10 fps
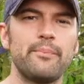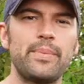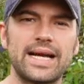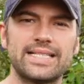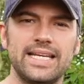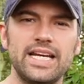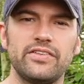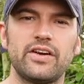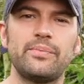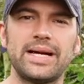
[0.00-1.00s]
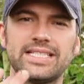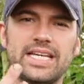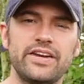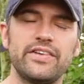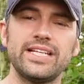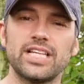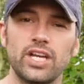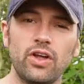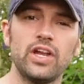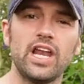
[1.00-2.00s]
and bacteria, and bacteria is a
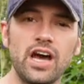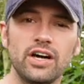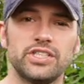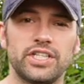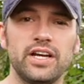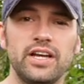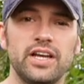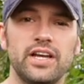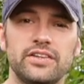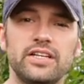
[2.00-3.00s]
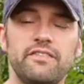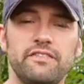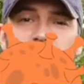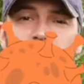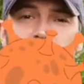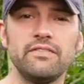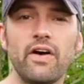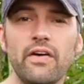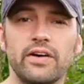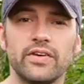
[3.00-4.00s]
lot larger than a
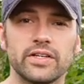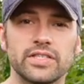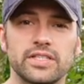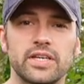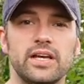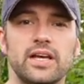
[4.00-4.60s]
virus